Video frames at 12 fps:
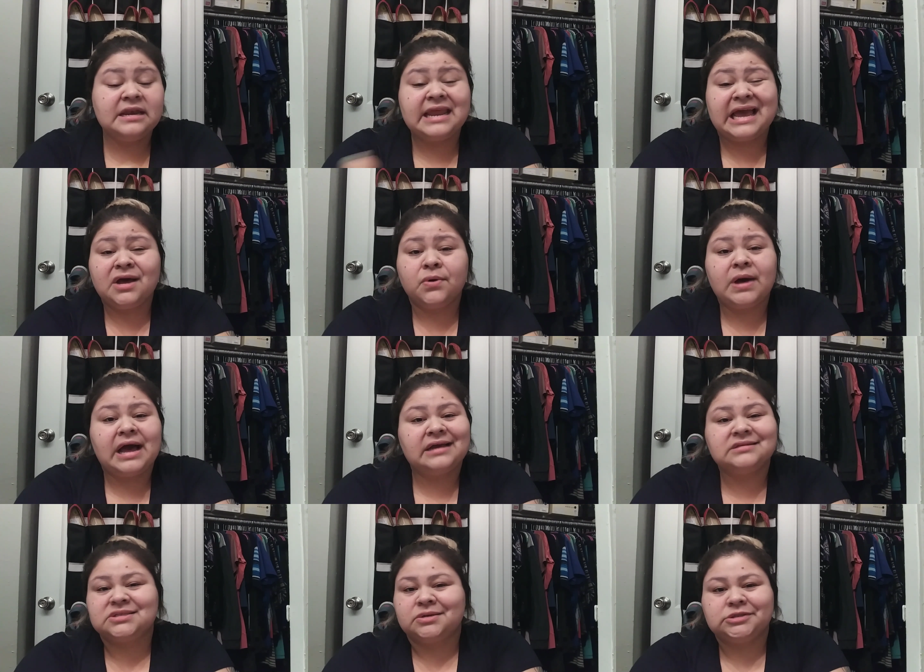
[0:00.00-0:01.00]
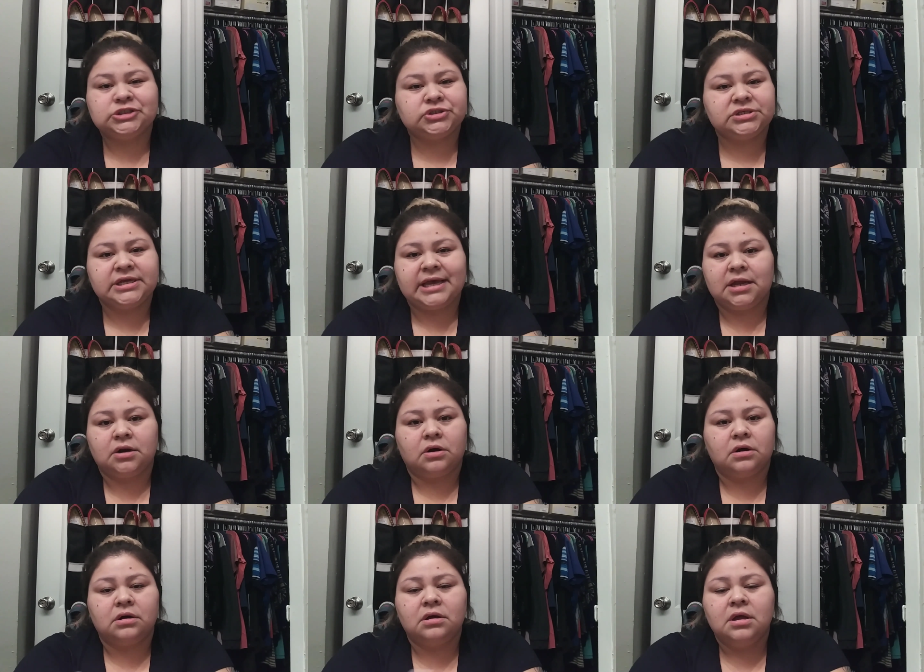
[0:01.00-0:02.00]
Now, I don't drink at
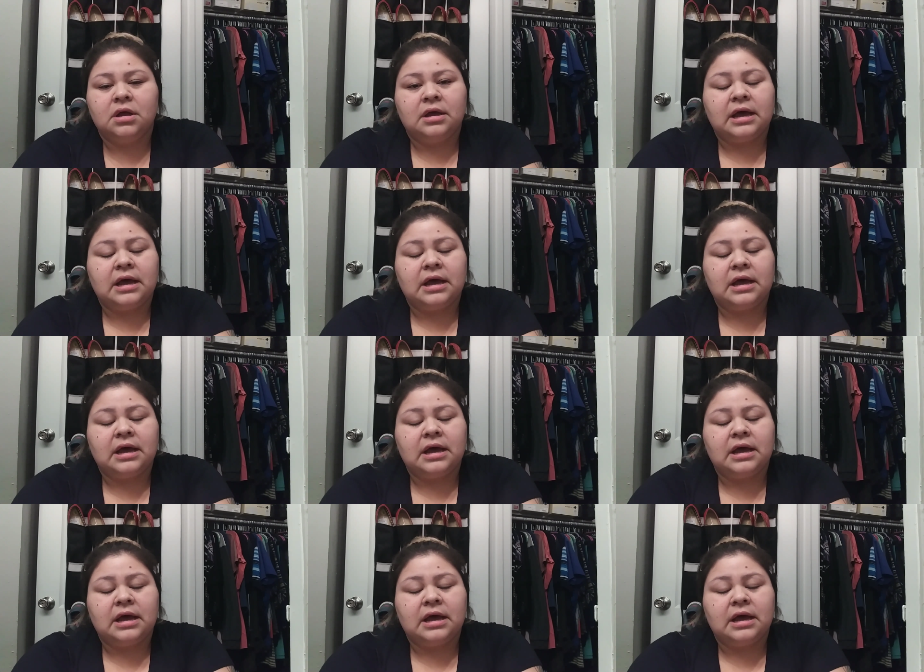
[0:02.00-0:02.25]
all.